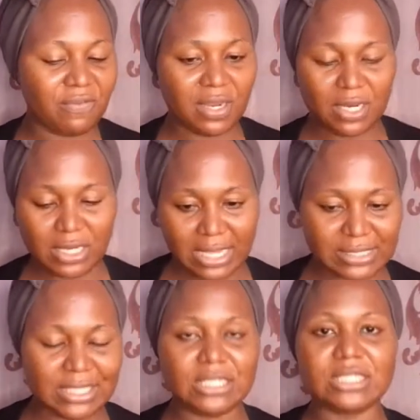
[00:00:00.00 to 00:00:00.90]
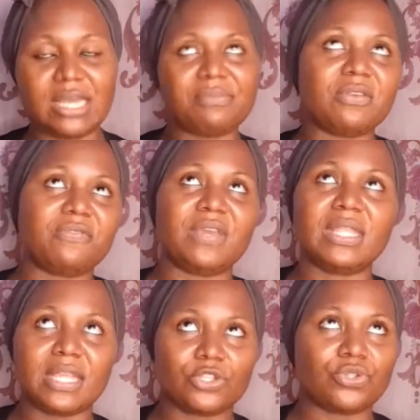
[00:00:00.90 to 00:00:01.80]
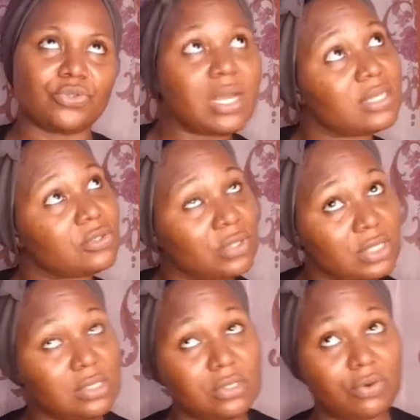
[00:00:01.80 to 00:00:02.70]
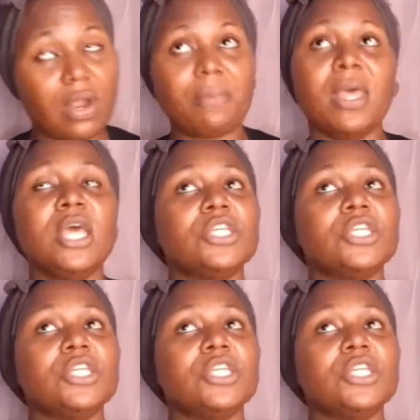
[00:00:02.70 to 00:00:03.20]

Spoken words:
very nice lady, Dami Fair Naturals on Instagram.